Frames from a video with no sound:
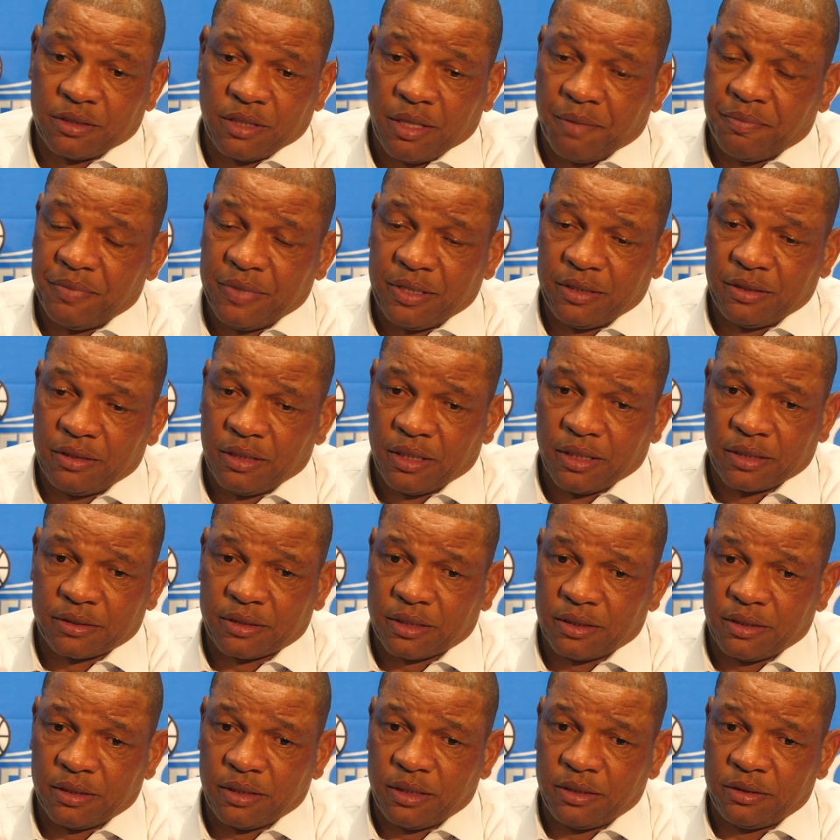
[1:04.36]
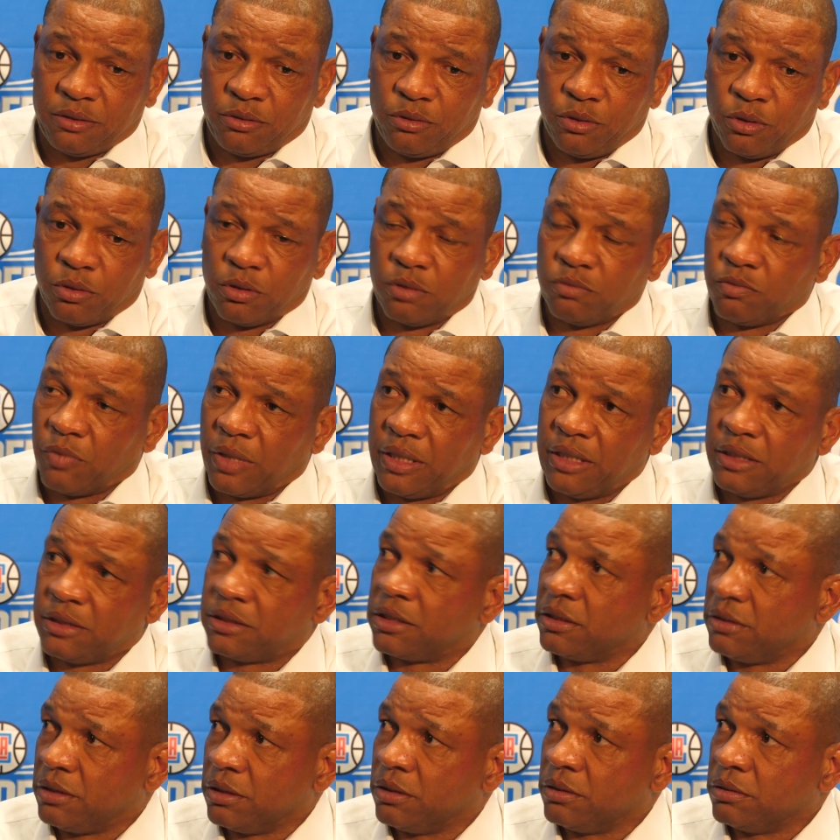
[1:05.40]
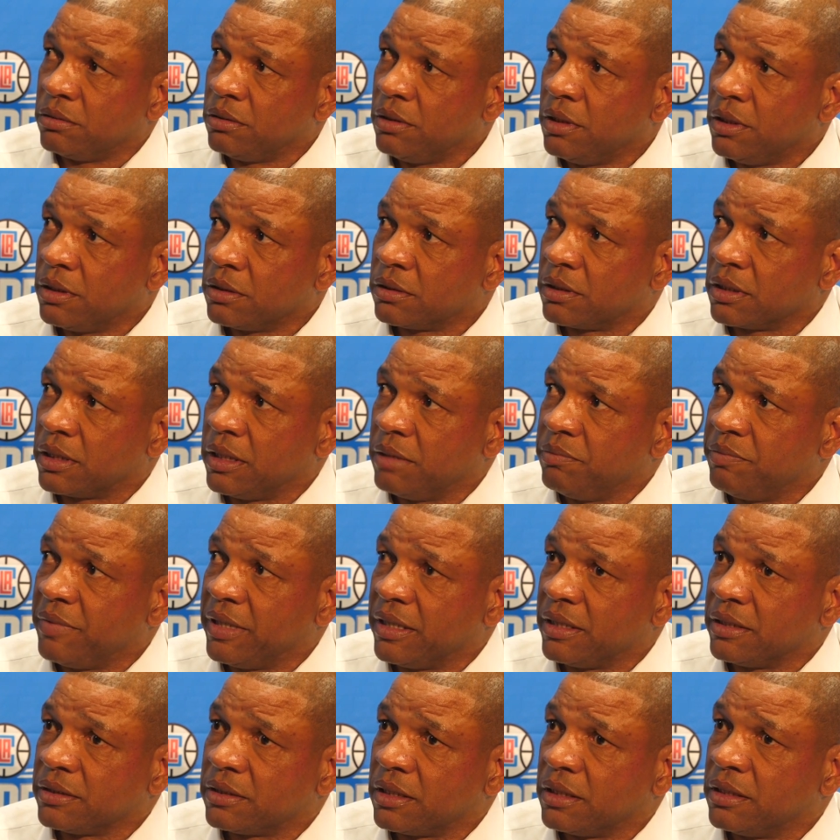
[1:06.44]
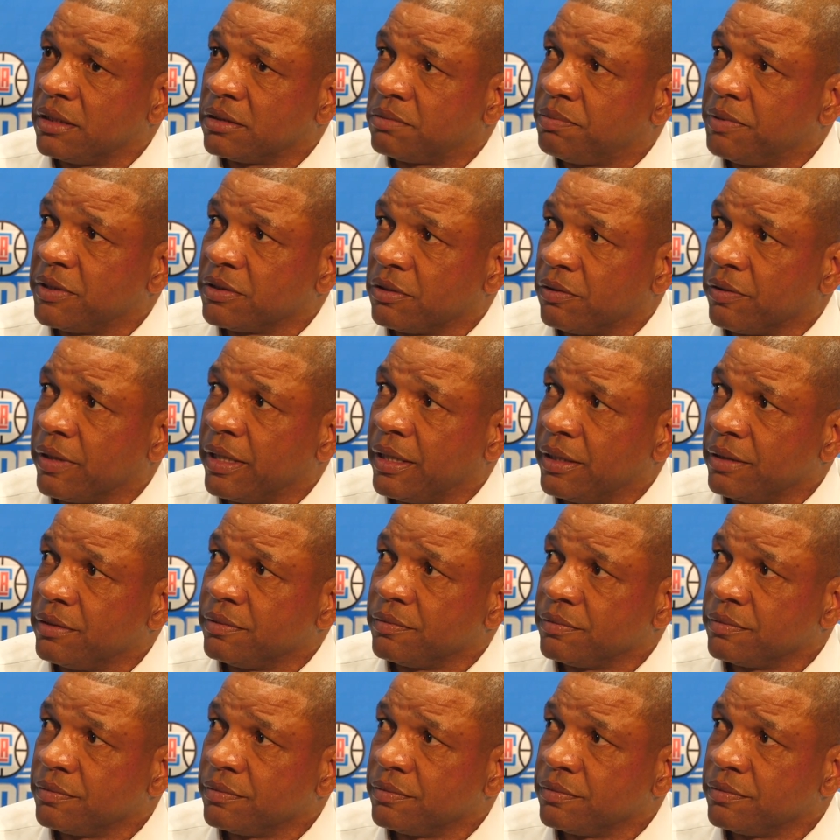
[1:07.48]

is, he's doing what he should do to get minutes, and it's been great.